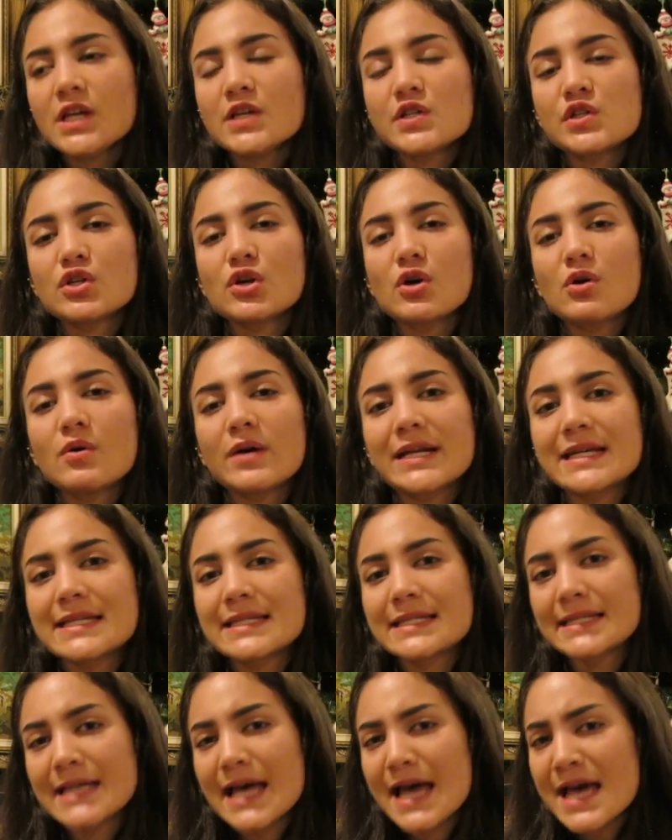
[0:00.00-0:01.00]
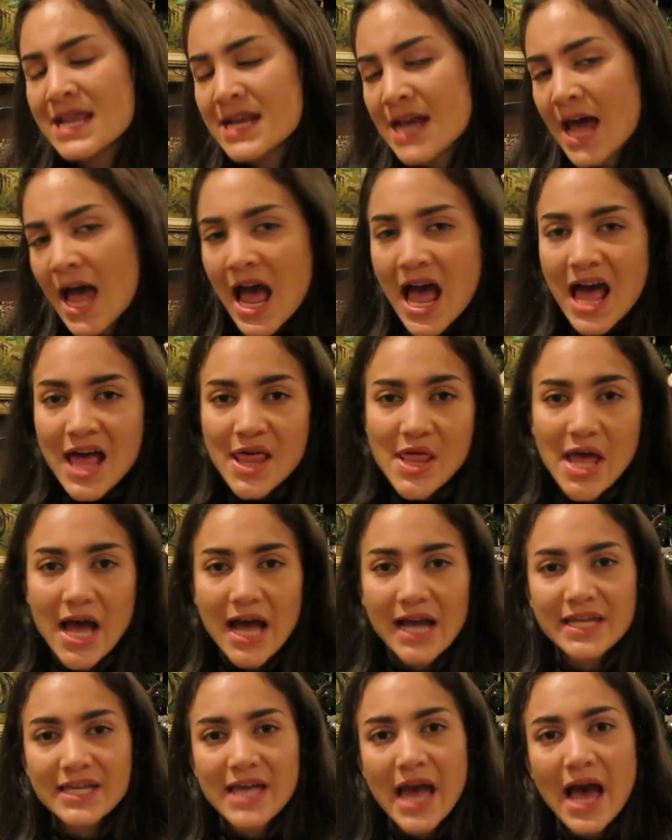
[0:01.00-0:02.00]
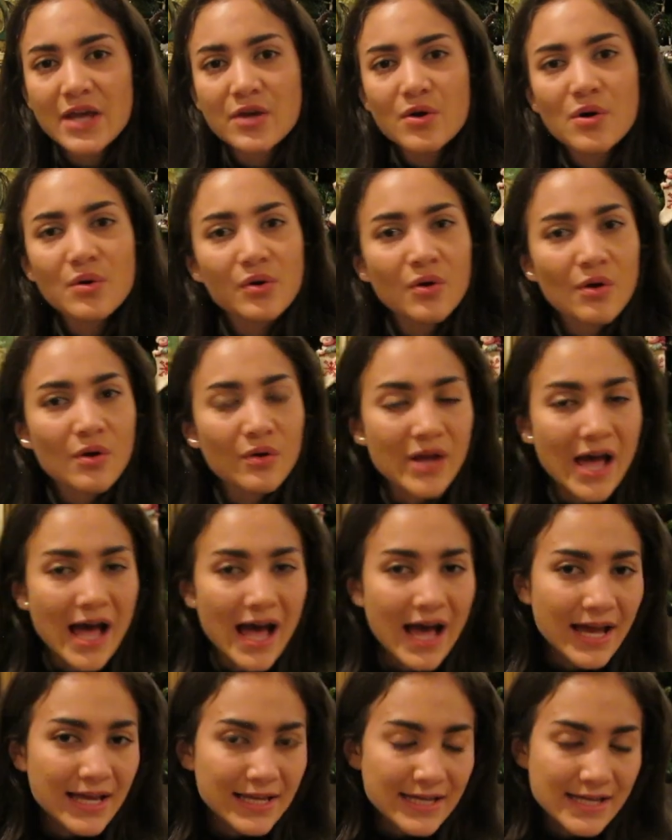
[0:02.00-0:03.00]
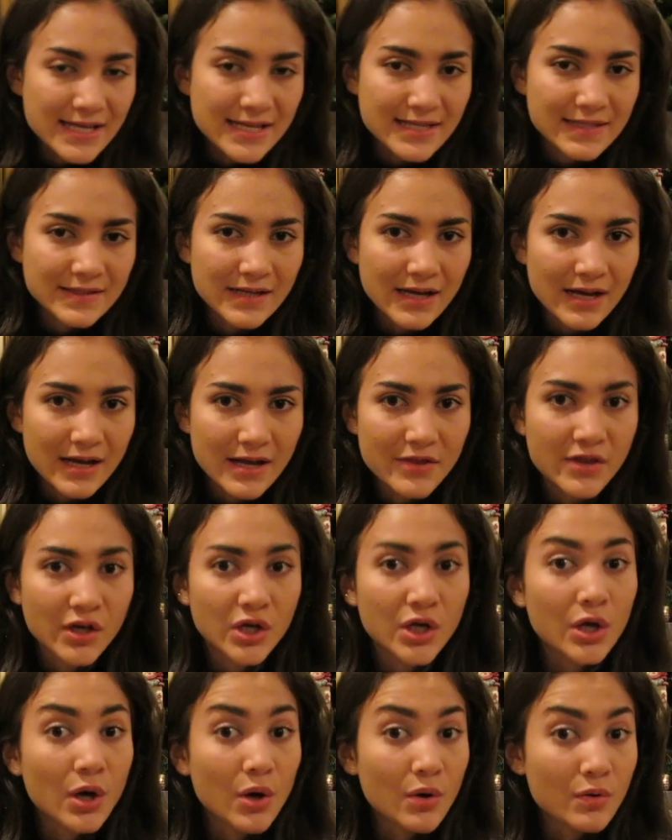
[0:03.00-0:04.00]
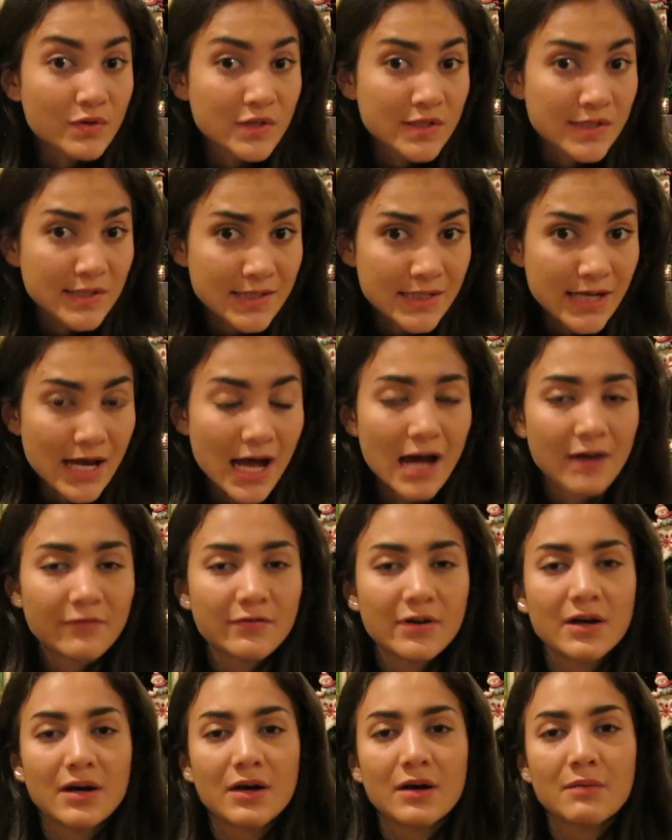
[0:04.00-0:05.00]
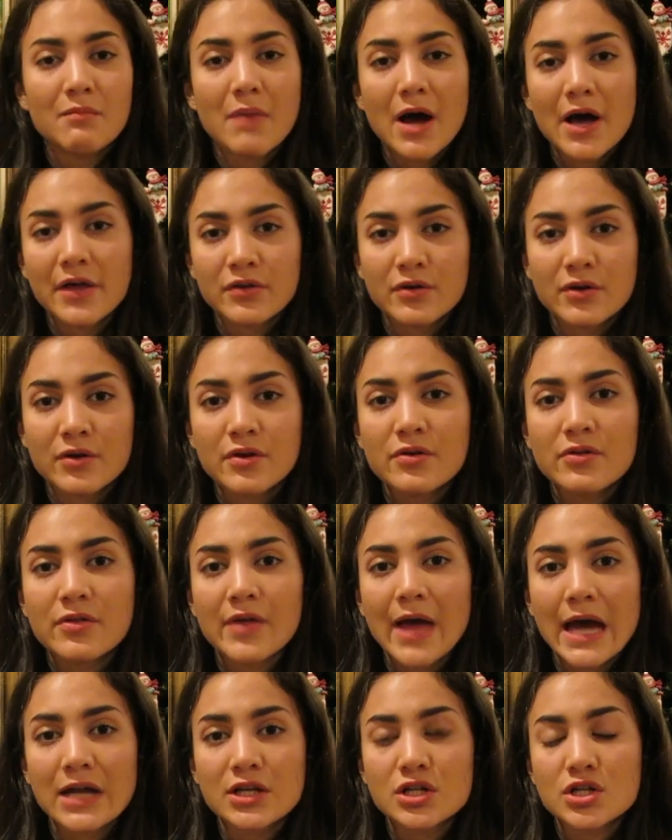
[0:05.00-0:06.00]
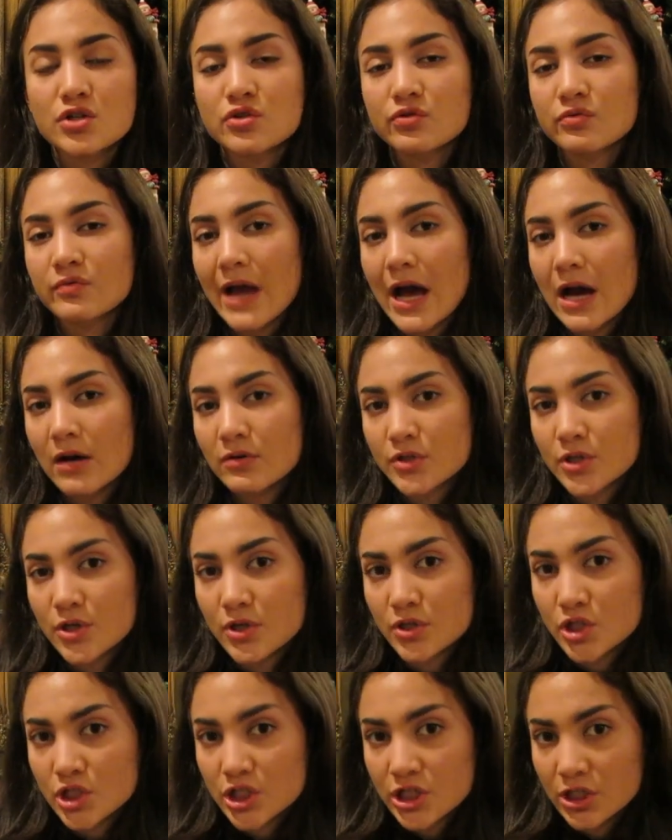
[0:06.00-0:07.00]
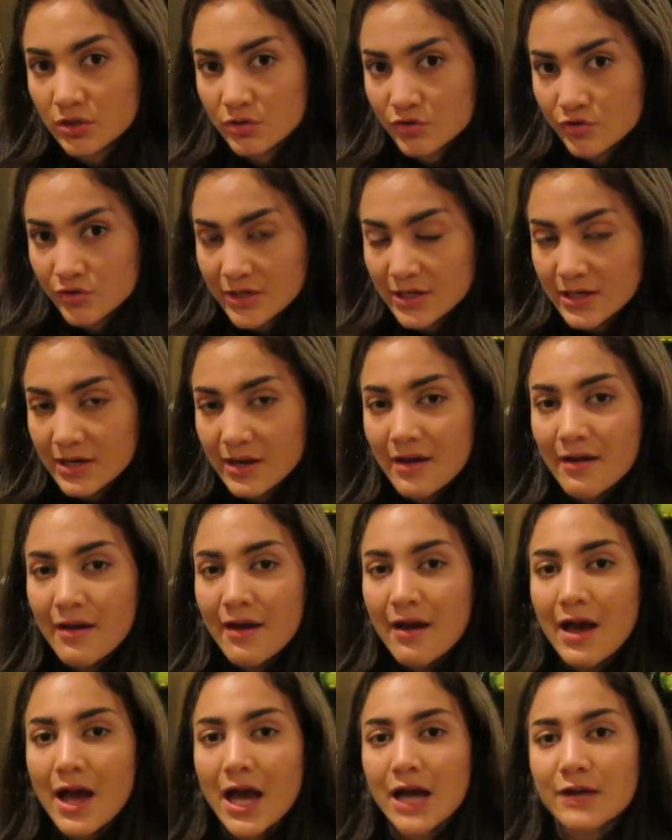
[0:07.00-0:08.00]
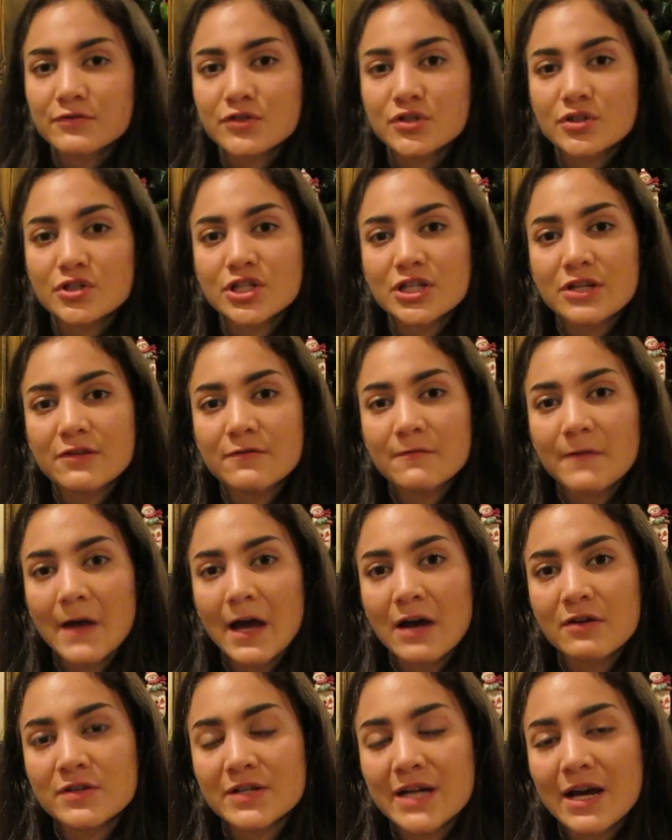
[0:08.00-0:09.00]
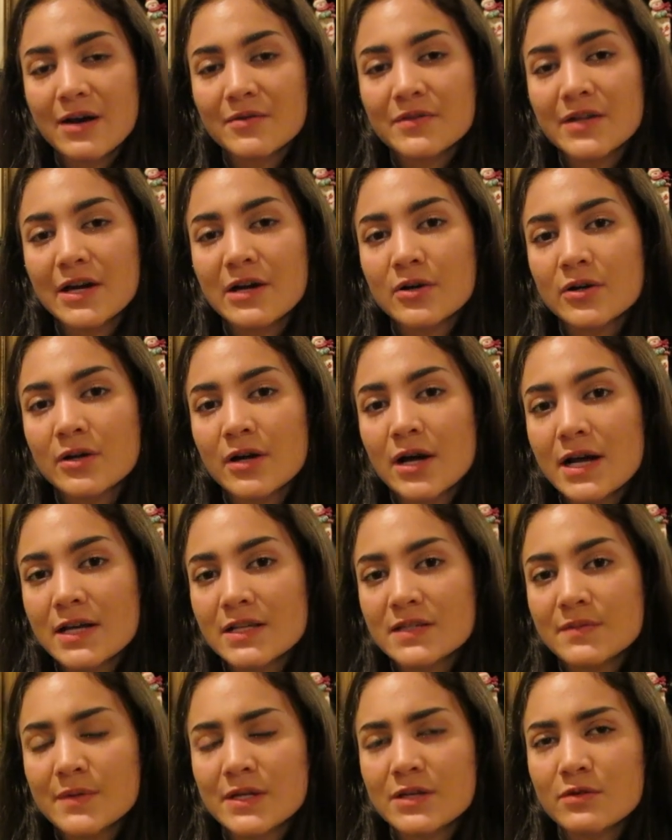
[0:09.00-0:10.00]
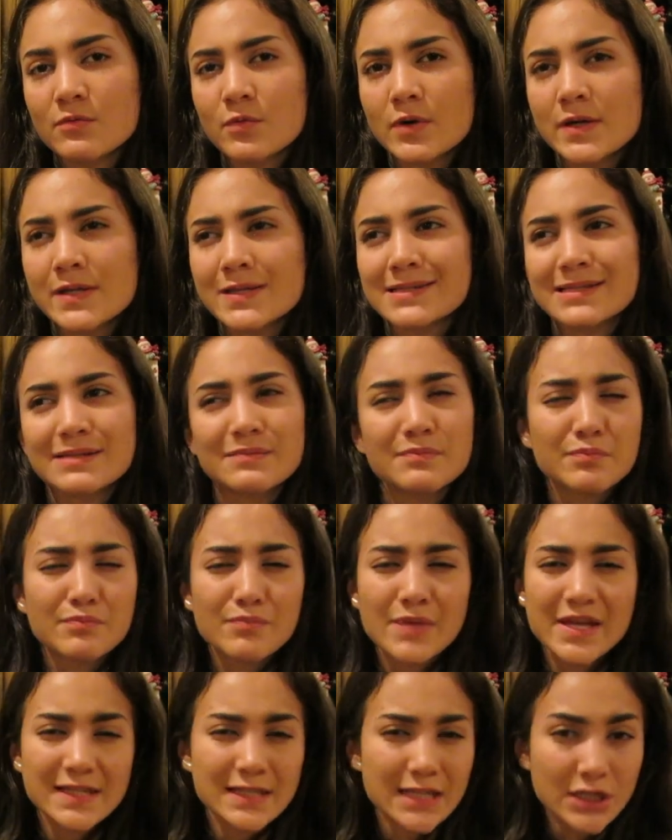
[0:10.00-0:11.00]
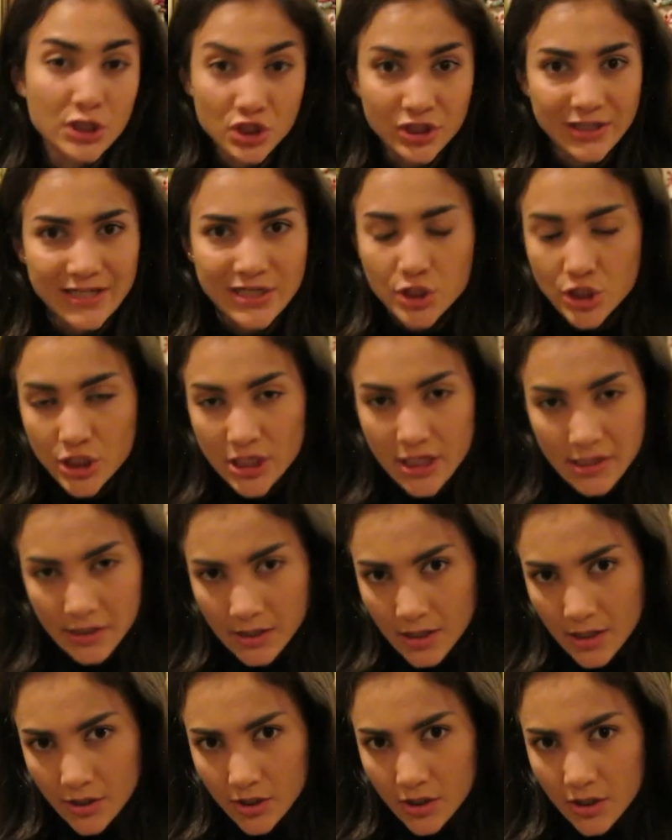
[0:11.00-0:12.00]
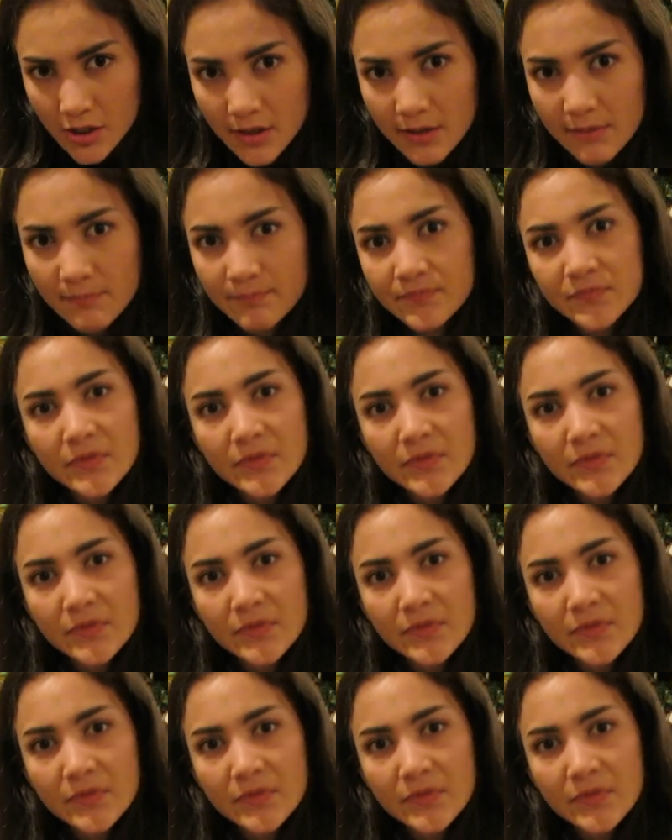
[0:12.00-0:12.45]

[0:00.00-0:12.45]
So it is said that Ya Llorona is the ghost of a mother that drowned her children after she found out that her husband was essentially cheating on her.